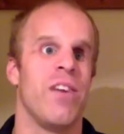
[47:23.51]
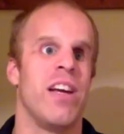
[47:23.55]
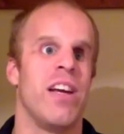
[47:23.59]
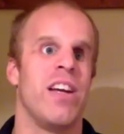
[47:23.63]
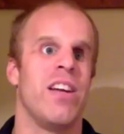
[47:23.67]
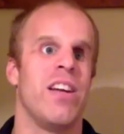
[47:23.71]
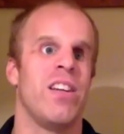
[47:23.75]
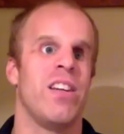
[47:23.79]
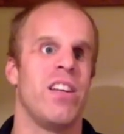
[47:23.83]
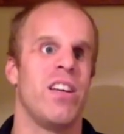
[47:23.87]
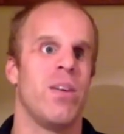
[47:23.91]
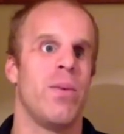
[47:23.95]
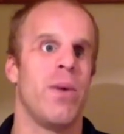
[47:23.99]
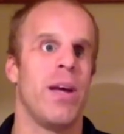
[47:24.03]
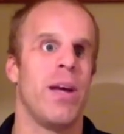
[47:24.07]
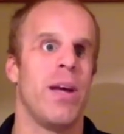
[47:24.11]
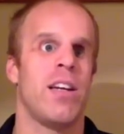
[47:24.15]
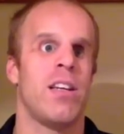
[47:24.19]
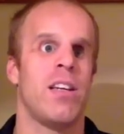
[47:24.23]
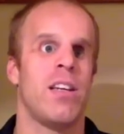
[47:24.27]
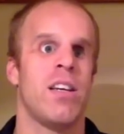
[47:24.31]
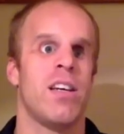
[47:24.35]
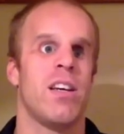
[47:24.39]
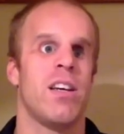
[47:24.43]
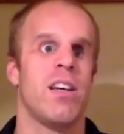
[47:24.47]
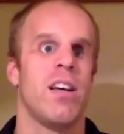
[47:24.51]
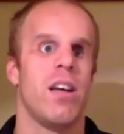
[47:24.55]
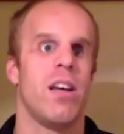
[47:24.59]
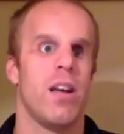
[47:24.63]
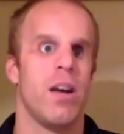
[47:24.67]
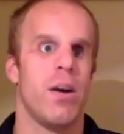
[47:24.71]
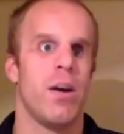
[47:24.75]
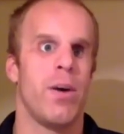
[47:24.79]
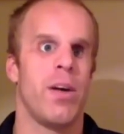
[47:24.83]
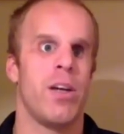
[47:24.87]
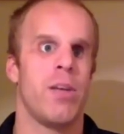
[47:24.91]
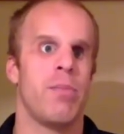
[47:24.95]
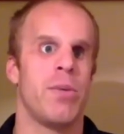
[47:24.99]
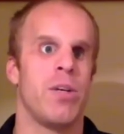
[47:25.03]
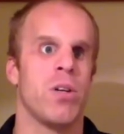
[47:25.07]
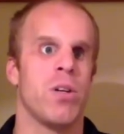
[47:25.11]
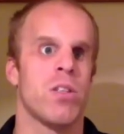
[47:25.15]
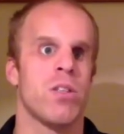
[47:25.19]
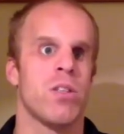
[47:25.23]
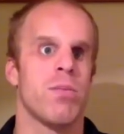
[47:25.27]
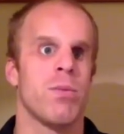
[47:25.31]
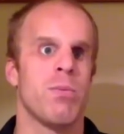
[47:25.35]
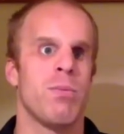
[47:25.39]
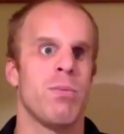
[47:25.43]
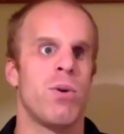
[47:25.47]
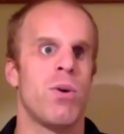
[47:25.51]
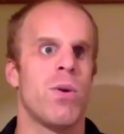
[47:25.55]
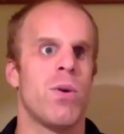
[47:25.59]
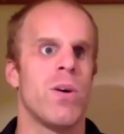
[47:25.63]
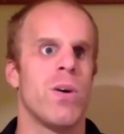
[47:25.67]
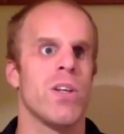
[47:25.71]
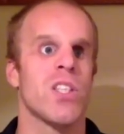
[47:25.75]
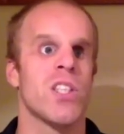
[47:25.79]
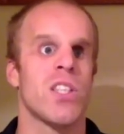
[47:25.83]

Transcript: we had to build some rapport.